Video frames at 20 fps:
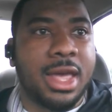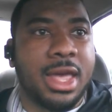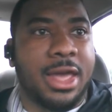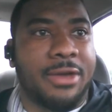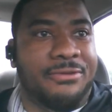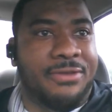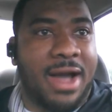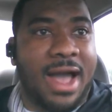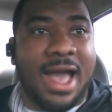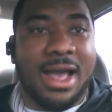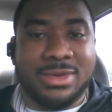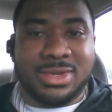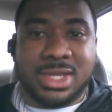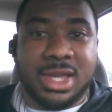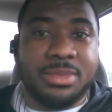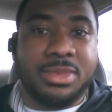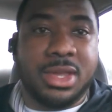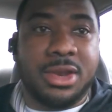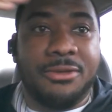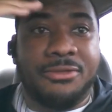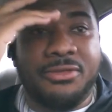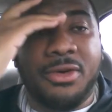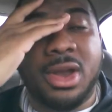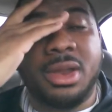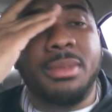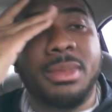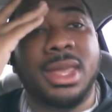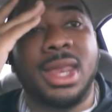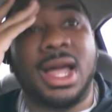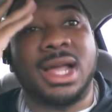If I have something in front
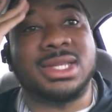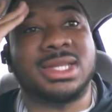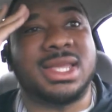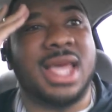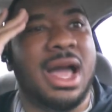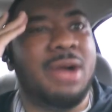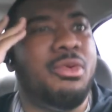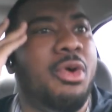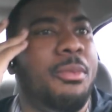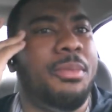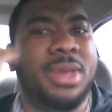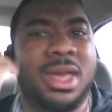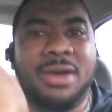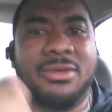of me that I say I won't be